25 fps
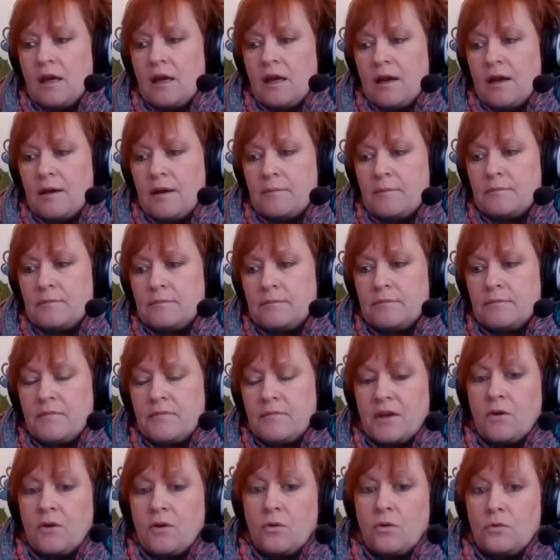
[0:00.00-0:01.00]

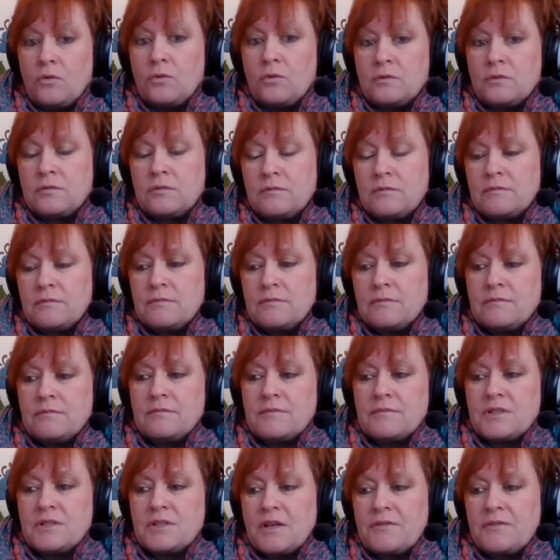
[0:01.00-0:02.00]
They're not all
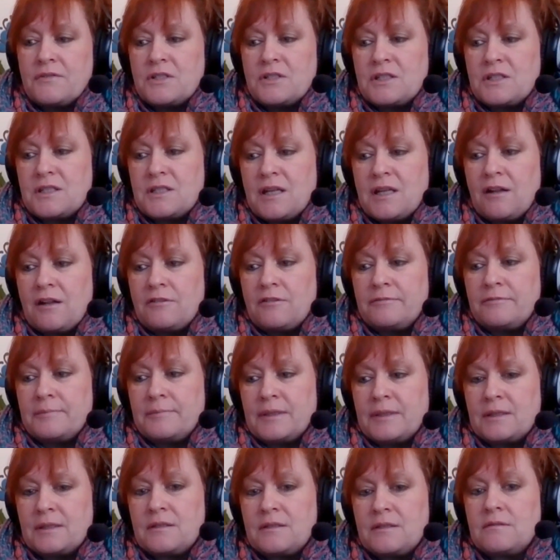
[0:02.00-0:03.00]
service to self,
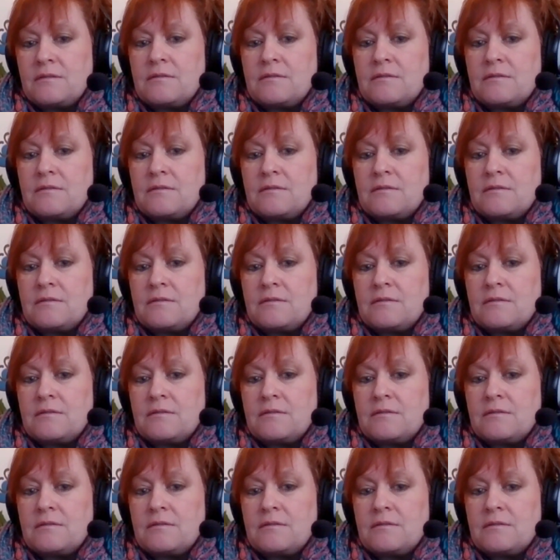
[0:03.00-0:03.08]
but